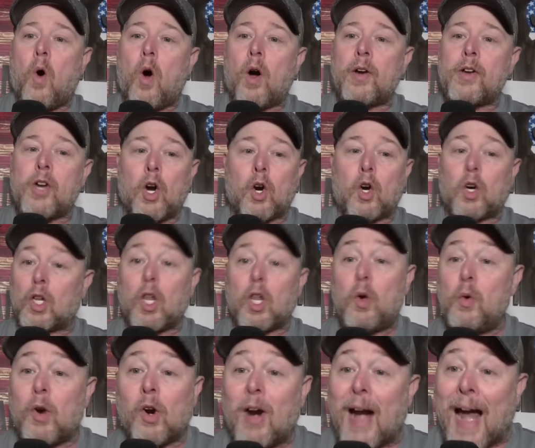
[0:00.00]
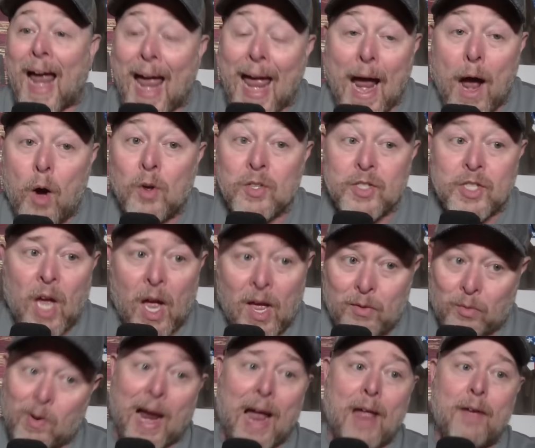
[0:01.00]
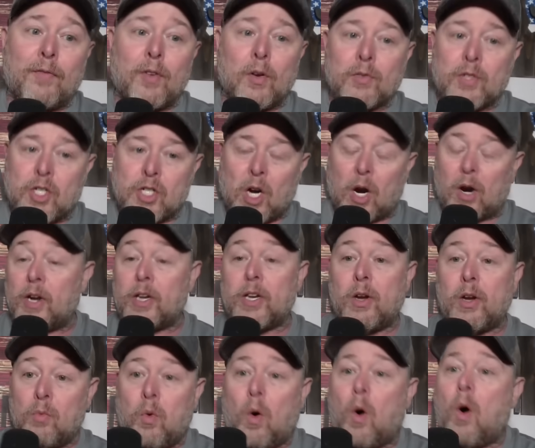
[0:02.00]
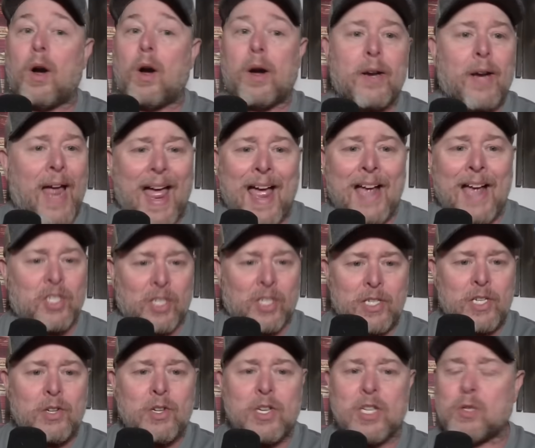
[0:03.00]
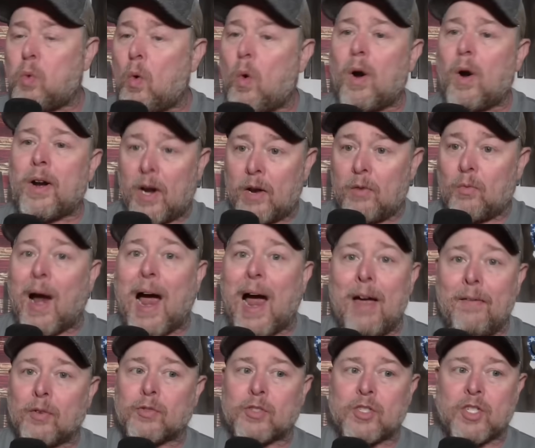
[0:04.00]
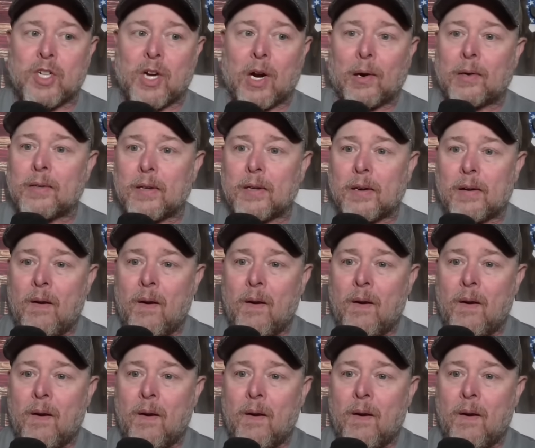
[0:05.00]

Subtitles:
wore your Lunar Owls Unrivaled shirt. You just wore an Unrivaled shirt.